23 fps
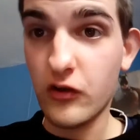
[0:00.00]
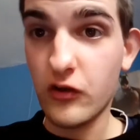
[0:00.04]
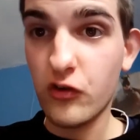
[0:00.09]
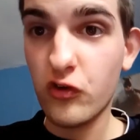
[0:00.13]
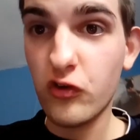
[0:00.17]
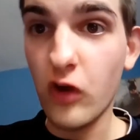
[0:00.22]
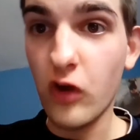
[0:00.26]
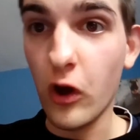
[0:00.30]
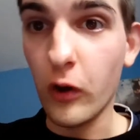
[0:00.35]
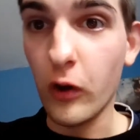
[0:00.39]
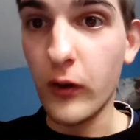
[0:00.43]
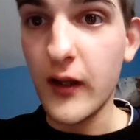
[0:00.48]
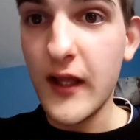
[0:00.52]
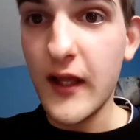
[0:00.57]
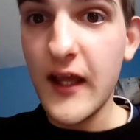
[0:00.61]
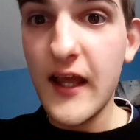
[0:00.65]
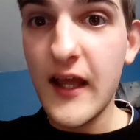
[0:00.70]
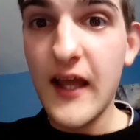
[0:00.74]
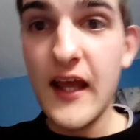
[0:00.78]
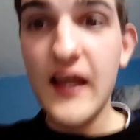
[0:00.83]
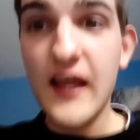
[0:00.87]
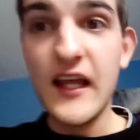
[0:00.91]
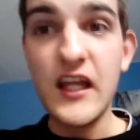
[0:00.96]
So,
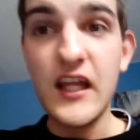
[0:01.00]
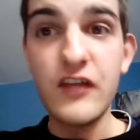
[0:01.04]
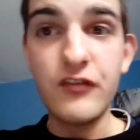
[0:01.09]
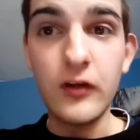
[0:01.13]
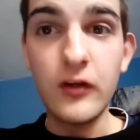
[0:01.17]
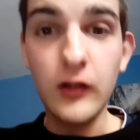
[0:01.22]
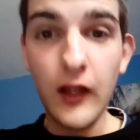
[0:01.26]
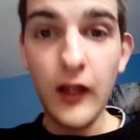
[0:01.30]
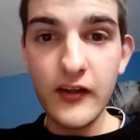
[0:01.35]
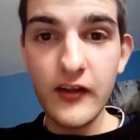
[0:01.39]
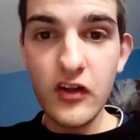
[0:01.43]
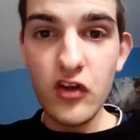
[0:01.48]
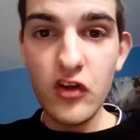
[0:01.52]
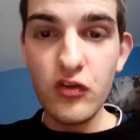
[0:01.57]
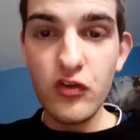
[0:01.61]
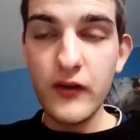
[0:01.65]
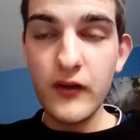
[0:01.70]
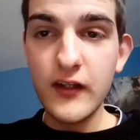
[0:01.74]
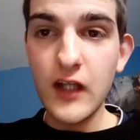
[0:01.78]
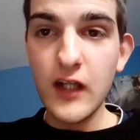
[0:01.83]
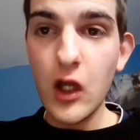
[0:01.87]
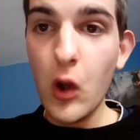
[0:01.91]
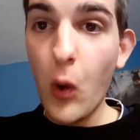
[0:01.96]
if you like this
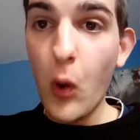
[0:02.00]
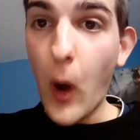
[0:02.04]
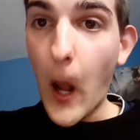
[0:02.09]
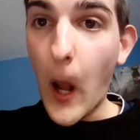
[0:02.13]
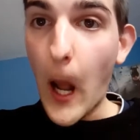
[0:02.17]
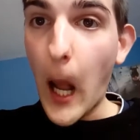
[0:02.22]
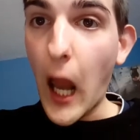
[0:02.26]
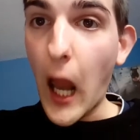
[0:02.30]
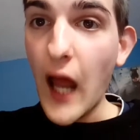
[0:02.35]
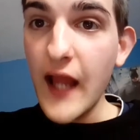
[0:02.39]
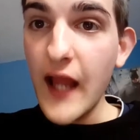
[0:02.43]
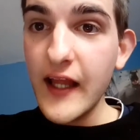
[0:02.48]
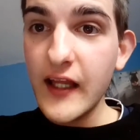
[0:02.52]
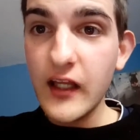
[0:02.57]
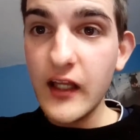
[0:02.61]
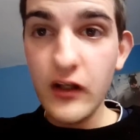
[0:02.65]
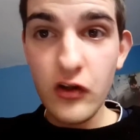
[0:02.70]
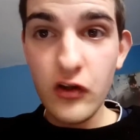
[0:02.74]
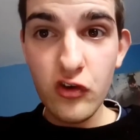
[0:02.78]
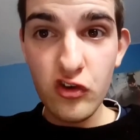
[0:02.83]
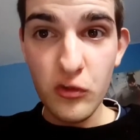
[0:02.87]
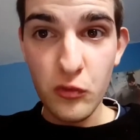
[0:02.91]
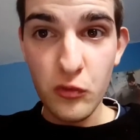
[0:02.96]
video, like,
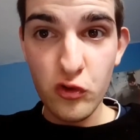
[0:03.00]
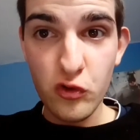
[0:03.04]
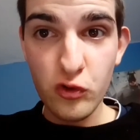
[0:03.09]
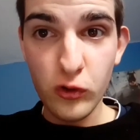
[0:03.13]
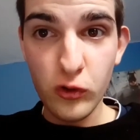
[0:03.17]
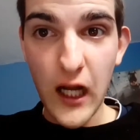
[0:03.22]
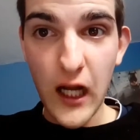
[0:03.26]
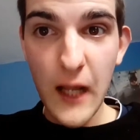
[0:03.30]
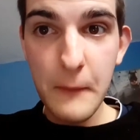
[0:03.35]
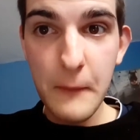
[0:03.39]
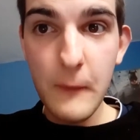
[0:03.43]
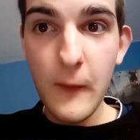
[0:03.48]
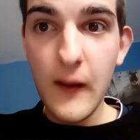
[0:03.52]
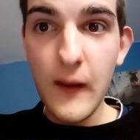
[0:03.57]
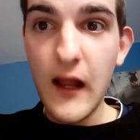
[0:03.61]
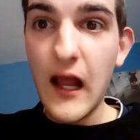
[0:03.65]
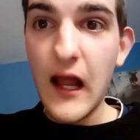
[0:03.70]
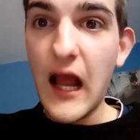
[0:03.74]
subscribe,